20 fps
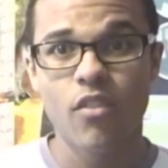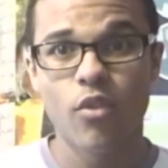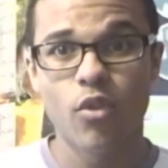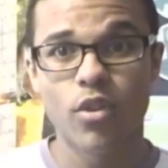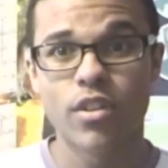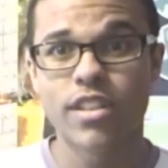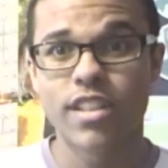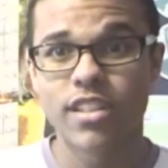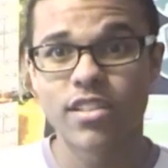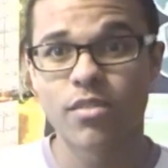for
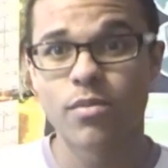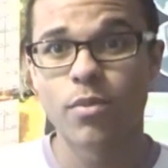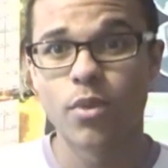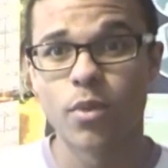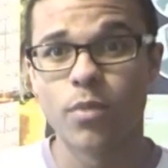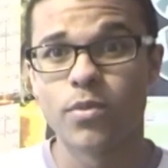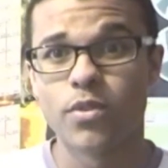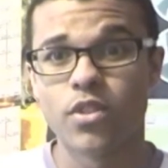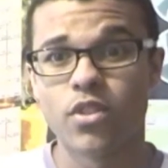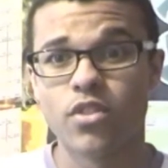all intents and
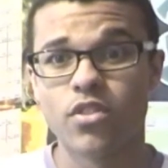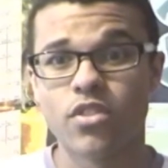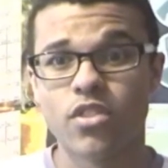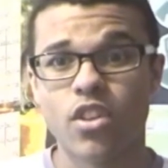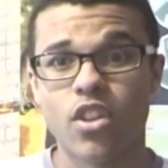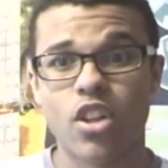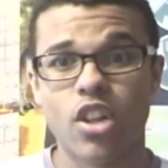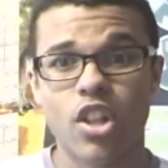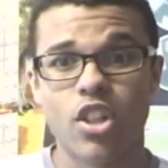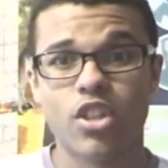purposes,
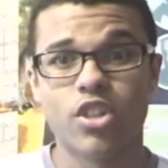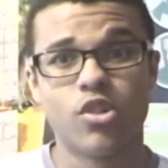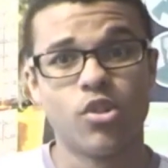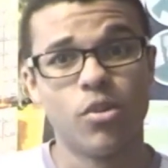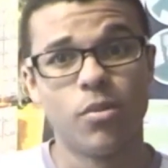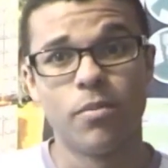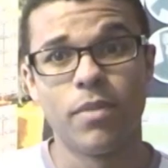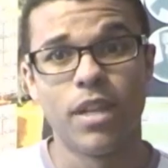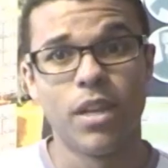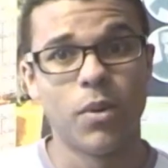there
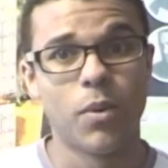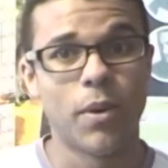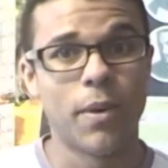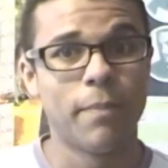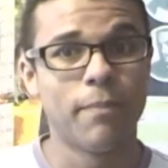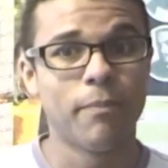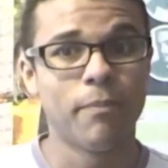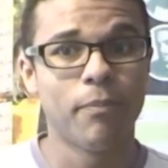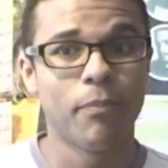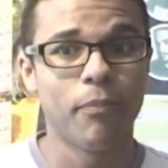shouldn't be
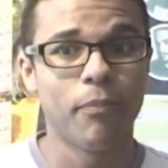one.